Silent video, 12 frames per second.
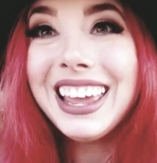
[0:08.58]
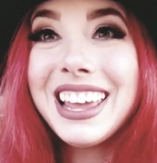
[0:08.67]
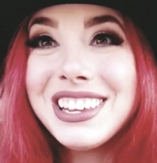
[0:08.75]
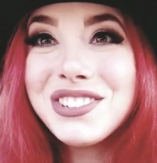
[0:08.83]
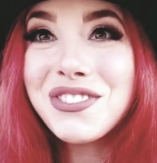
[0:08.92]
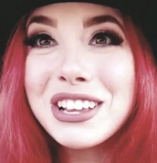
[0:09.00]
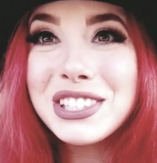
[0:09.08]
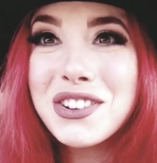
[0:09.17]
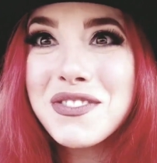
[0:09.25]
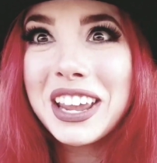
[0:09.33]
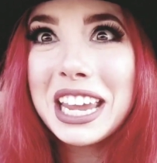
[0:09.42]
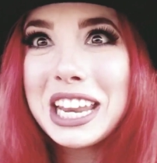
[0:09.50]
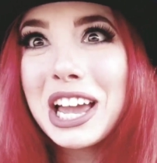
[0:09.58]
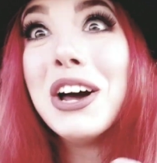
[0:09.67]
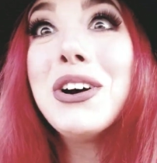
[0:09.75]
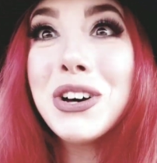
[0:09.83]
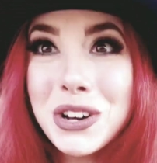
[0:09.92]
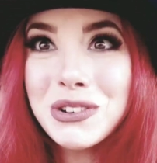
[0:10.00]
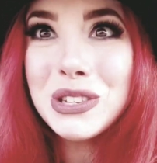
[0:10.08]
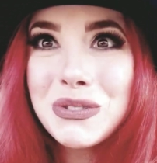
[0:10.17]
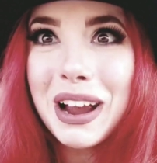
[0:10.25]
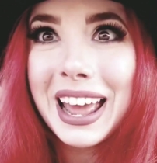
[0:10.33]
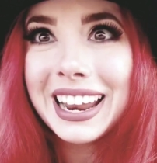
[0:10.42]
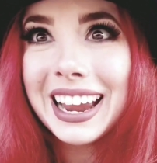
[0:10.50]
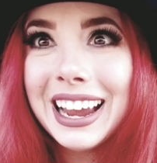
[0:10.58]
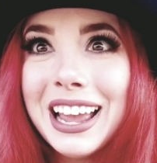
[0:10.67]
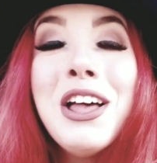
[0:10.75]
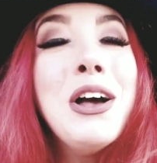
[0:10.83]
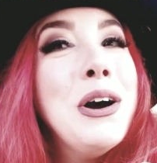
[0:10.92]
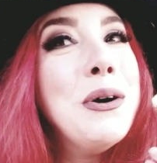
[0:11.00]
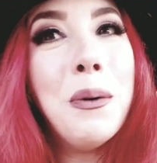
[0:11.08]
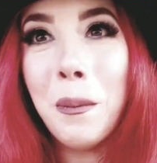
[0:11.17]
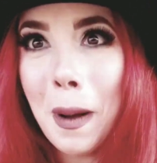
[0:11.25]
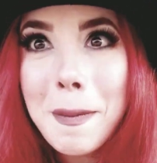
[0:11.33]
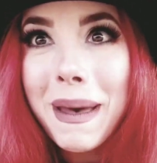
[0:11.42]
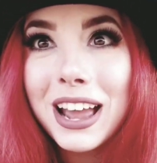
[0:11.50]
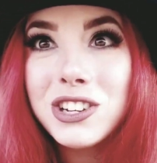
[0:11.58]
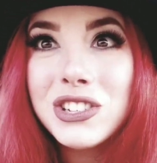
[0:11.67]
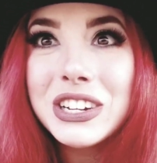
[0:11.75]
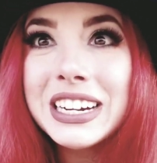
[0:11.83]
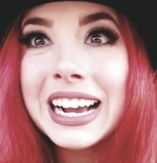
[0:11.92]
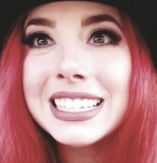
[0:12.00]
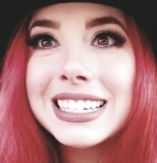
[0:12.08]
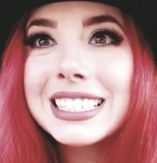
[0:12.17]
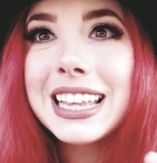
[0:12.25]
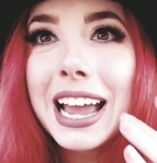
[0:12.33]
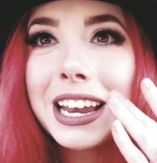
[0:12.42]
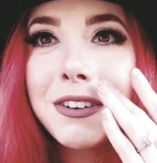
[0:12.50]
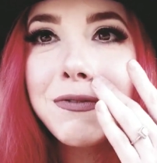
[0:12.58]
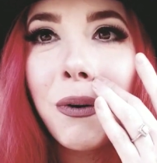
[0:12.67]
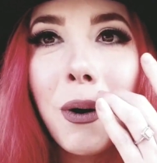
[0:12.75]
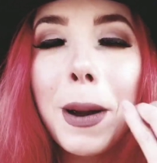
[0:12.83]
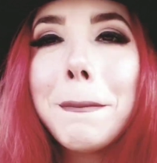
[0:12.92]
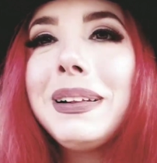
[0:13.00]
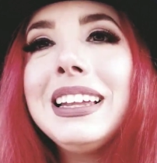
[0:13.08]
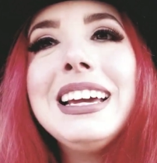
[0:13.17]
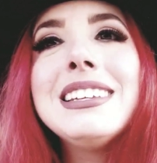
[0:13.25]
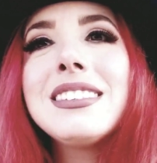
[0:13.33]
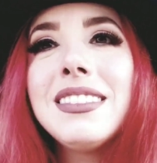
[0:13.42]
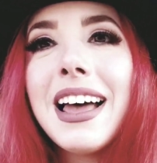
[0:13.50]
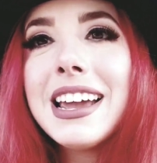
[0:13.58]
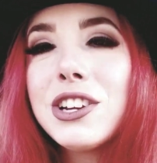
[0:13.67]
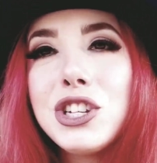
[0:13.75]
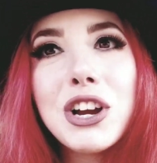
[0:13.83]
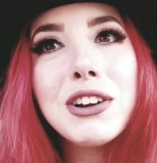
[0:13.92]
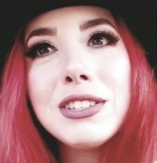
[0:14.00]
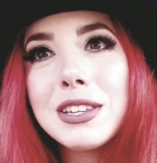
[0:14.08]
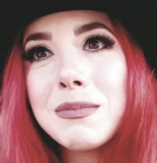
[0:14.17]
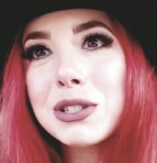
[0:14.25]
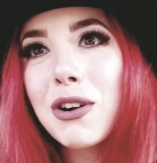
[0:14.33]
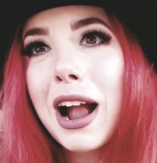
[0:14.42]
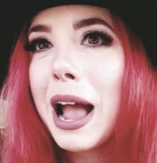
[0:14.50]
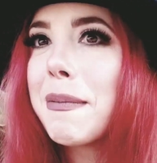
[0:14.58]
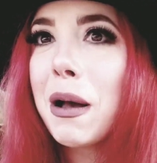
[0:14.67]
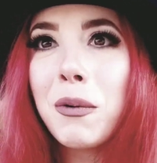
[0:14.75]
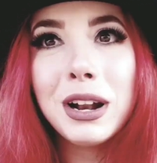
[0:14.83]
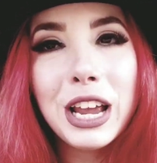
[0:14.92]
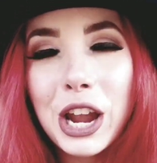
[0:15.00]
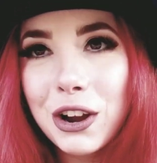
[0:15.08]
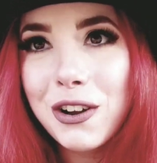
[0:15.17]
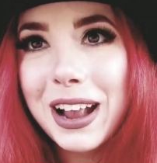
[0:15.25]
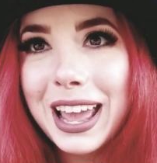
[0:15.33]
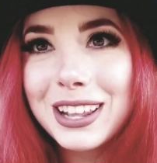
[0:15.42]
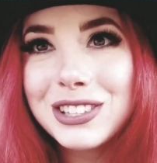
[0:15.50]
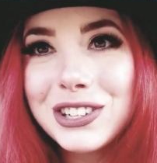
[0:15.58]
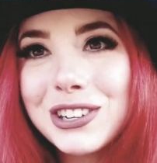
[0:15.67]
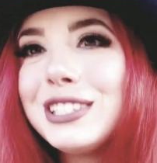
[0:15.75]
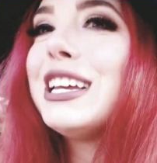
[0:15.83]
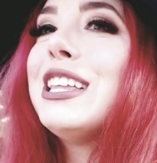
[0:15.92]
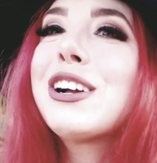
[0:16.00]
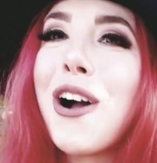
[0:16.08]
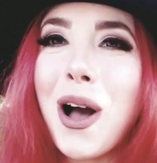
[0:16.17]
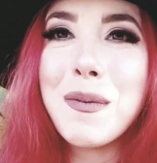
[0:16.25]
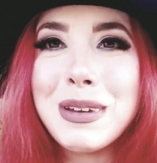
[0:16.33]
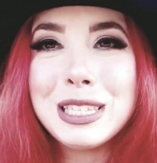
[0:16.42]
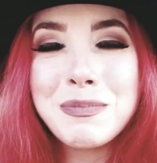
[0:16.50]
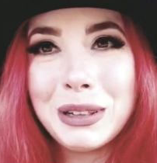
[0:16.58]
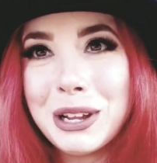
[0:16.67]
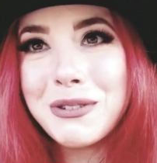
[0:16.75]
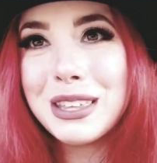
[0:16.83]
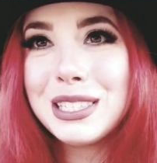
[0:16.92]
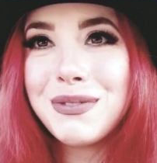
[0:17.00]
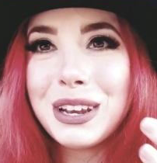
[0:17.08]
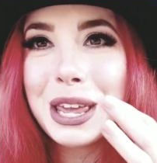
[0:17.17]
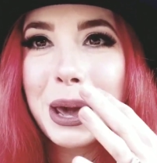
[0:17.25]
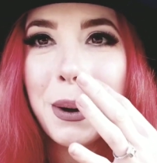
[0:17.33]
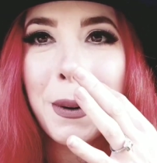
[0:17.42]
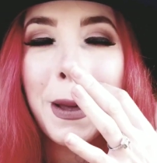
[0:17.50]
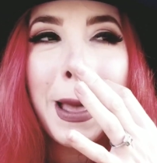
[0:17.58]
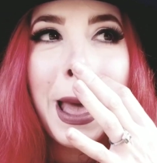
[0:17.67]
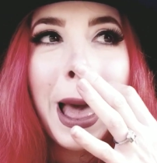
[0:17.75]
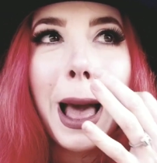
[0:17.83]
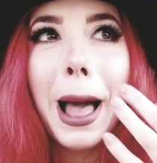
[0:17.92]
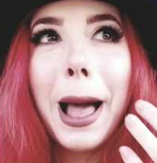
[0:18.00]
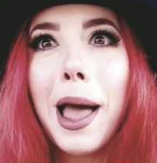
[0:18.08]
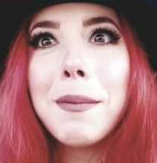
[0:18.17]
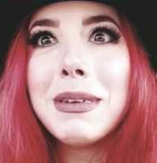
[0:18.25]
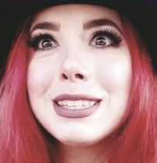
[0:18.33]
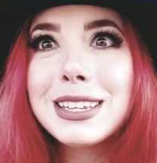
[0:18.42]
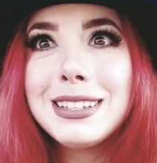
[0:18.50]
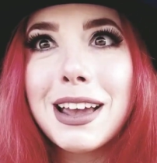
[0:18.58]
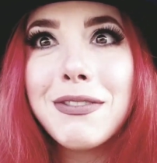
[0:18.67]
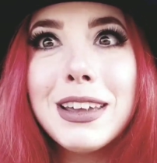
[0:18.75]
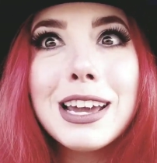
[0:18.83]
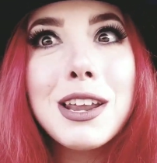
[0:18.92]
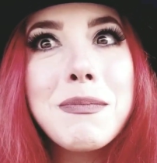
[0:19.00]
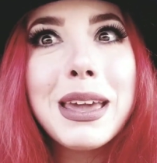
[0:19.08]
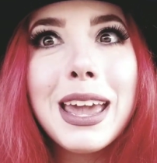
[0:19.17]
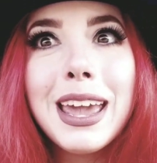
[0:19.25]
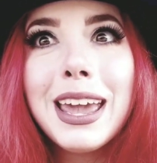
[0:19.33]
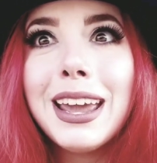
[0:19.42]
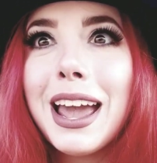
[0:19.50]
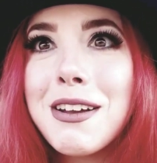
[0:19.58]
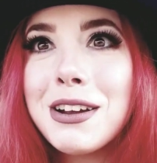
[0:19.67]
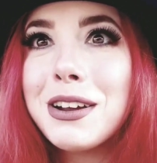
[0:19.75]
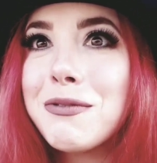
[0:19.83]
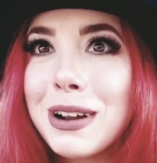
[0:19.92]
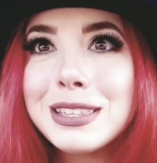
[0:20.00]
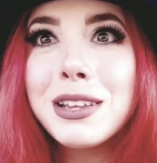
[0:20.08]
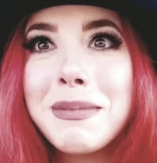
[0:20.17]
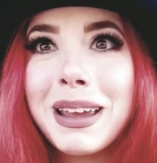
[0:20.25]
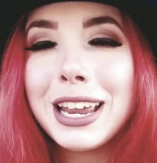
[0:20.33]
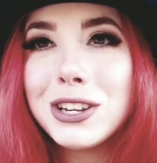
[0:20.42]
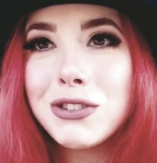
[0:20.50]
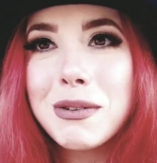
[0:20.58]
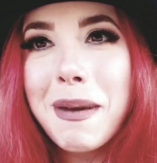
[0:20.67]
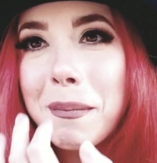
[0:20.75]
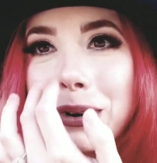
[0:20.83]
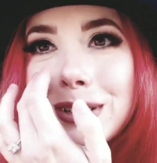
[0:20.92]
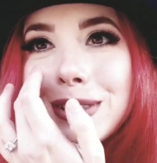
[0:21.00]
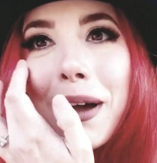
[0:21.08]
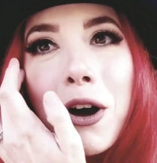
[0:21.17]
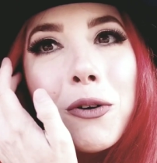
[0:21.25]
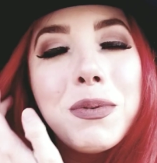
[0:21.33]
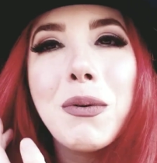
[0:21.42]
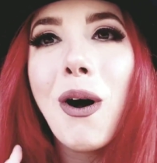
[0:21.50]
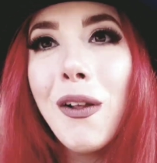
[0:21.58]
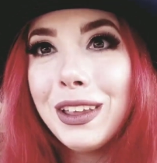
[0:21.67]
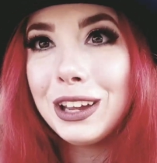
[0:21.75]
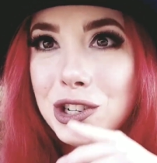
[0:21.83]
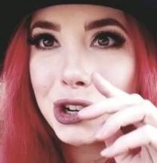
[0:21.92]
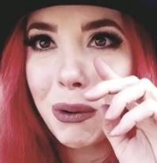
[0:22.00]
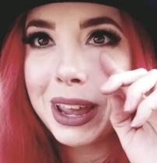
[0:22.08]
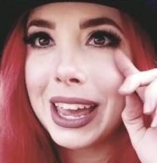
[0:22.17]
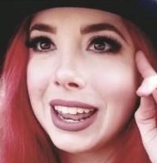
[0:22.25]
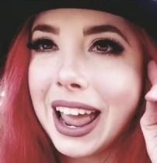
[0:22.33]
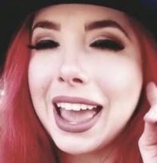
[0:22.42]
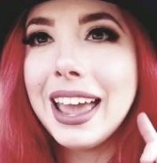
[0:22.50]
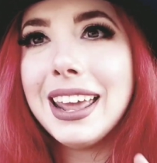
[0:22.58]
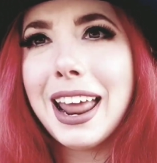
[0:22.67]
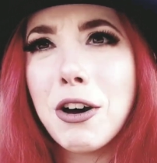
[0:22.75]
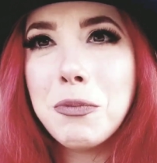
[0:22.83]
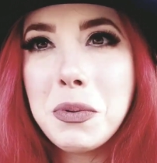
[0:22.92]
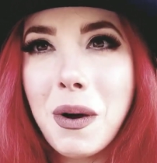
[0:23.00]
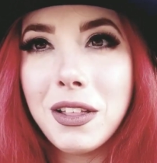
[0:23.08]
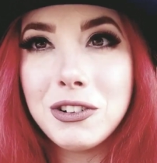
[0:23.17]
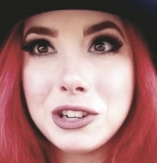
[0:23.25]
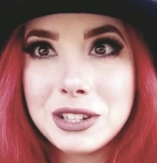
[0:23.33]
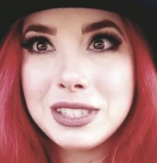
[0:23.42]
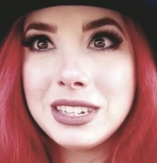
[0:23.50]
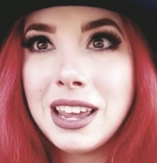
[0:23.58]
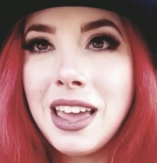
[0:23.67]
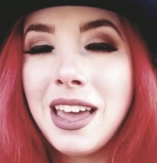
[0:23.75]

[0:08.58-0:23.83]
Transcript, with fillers: is WrestleMania. Who's ready? What matches are you guys excited for? Please like, share, and subscribe. I want to hear your answers in the comments below this video. Um, it's definitely going to be a WrestleMania to remember, so I hope you all enjoy it, and I hope you all are just